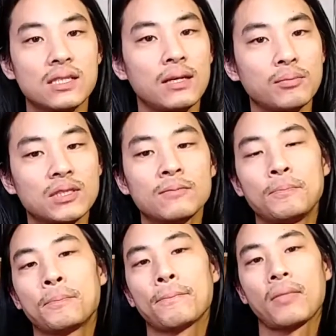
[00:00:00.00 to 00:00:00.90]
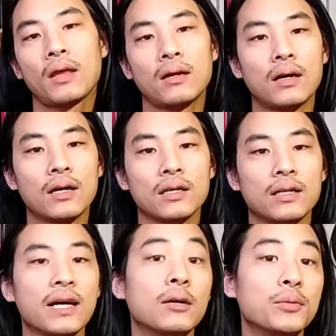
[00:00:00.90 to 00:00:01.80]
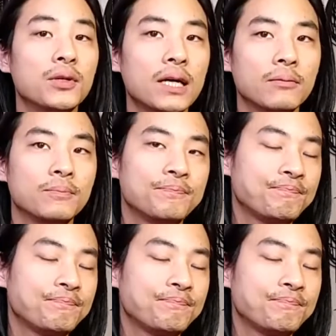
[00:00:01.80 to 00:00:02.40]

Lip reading: tips are going to help you up.